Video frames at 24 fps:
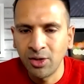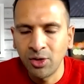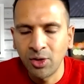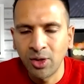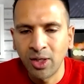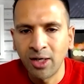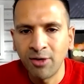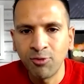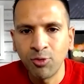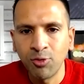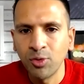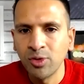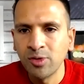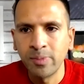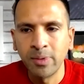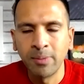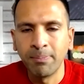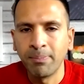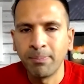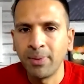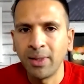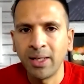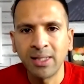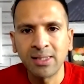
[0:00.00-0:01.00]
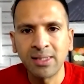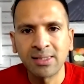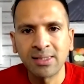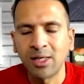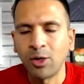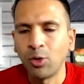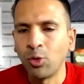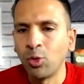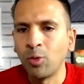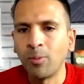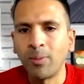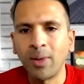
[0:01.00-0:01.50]
I've always been
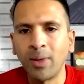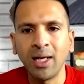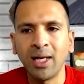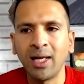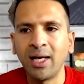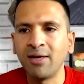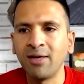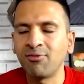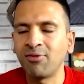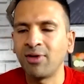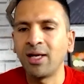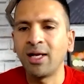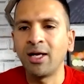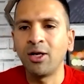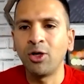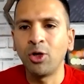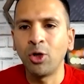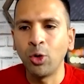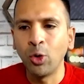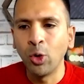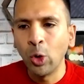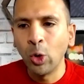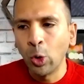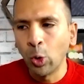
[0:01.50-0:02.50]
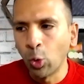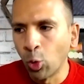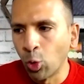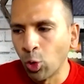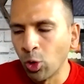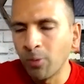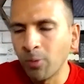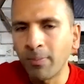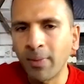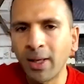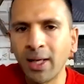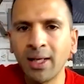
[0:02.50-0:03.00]
blessed that all my life, and I know
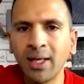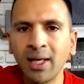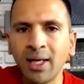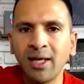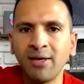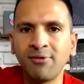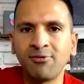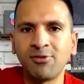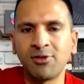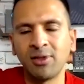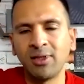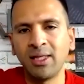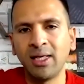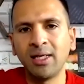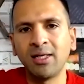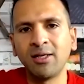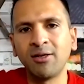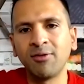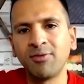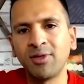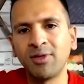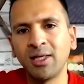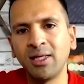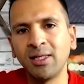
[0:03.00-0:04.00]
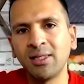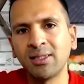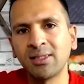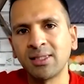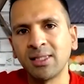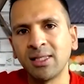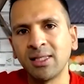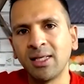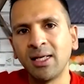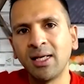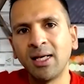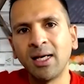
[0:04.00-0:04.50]
all my life to the end of
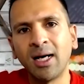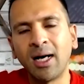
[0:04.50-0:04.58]
days,